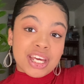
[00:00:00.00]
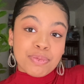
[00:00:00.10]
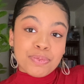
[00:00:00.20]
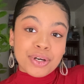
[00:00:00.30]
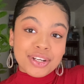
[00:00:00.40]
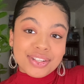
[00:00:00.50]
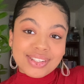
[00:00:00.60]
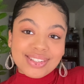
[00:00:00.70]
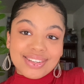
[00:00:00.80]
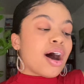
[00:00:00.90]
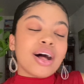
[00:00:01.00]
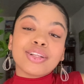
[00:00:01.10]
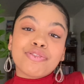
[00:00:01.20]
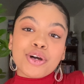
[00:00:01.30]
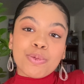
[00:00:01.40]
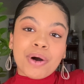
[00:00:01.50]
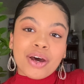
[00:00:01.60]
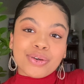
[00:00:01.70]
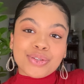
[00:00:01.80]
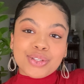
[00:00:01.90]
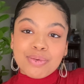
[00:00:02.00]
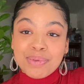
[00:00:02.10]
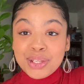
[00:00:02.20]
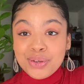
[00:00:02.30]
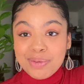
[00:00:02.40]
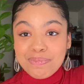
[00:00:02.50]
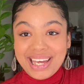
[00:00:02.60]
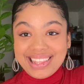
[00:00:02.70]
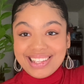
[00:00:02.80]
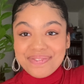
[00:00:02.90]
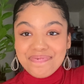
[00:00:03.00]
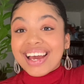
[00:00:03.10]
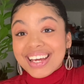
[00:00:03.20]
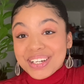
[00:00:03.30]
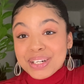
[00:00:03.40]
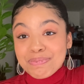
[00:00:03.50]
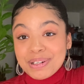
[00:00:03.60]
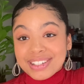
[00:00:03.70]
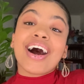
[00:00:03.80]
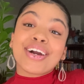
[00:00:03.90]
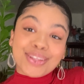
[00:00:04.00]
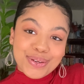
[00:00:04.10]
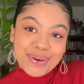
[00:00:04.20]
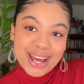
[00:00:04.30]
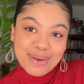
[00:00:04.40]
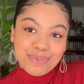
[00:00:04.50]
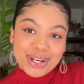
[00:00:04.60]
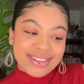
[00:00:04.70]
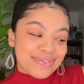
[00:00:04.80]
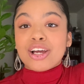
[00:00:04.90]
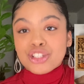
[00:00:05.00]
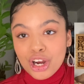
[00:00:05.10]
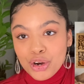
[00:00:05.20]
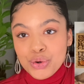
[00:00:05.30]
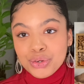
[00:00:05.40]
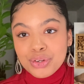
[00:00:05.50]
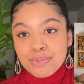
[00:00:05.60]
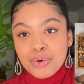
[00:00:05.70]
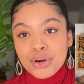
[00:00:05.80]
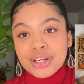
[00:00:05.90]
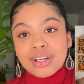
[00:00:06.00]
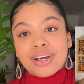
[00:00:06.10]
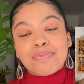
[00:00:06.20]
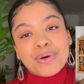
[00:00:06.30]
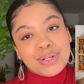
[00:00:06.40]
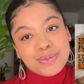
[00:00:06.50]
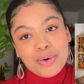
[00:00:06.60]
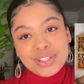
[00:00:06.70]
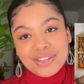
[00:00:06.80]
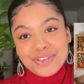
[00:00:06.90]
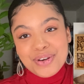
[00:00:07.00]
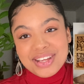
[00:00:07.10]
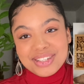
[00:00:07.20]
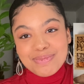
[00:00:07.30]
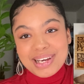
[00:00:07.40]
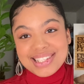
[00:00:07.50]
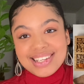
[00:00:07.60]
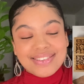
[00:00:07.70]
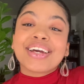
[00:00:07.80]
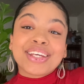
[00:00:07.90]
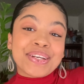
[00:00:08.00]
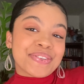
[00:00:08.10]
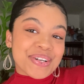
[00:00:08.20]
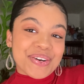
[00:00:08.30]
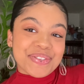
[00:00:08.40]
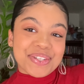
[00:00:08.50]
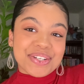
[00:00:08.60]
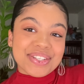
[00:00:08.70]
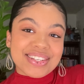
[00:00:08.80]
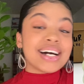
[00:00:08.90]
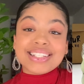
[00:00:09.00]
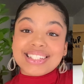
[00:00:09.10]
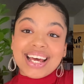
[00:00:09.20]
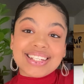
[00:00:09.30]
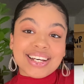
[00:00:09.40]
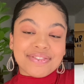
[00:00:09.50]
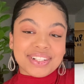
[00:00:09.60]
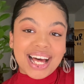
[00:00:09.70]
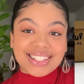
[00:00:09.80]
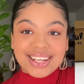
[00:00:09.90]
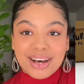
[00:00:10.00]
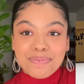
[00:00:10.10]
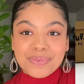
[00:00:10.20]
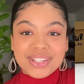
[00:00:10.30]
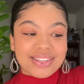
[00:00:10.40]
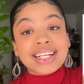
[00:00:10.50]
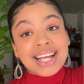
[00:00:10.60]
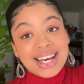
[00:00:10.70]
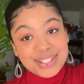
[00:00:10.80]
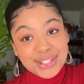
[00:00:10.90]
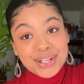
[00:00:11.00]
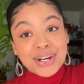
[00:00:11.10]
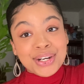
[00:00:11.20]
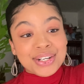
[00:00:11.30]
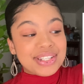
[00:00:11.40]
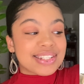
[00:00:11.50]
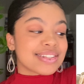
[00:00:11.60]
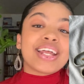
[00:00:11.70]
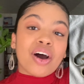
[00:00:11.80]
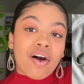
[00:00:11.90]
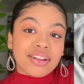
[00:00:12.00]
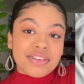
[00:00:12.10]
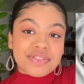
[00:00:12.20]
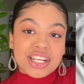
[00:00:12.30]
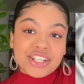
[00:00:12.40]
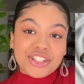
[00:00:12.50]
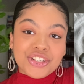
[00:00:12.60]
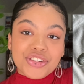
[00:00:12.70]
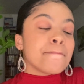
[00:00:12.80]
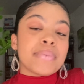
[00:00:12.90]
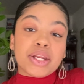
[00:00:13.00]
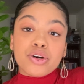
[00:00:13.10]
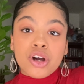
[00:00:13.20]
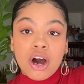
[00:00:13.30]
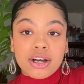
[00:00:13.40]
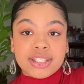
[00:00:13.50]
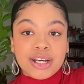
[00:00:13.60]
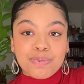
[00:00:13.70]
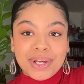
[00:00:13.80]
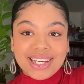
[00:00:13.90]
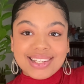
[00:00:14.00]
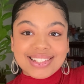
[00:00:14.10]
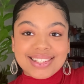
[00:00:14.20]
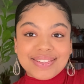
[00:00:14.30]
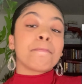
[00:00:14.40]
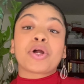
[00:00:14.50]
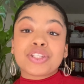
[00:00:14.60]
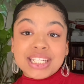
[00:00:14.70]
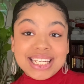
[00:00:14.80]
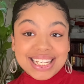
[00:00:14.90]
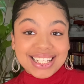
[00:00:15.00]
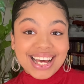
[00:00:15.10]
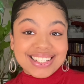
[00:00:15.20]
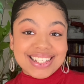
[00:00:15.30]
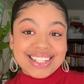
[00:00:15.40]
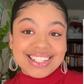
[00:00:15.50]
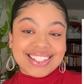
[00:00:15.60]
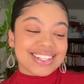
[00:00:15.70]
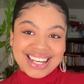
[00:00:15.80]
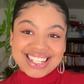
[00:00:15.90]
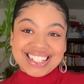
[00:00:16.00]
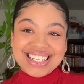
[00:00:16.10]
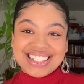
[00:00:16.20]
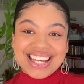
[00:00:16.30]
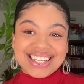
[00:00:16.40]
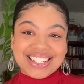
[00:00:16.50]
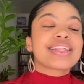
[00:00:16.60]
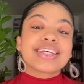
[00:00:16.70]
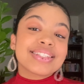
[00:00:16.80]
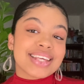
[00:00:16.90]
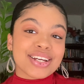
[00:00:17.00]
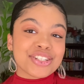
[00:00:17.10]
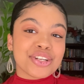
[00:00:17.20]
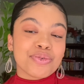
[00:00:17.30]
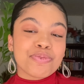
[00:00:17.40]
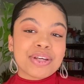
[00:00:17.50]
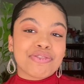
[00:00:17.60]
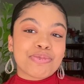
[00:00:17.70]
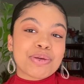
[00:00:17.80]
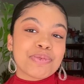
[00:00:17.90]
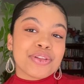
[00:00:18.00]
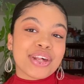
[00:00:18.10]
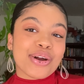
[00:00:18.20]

table books, olive oil bottles, but you can paint them, a cookbook, a cute apron, a charcuterie board, bonus points if you customize it, cute coasters, a set of glass cups, glass stirrers, an olive dish, metal cocktail picks, martini glasses, and a tea set. This section will be for people that are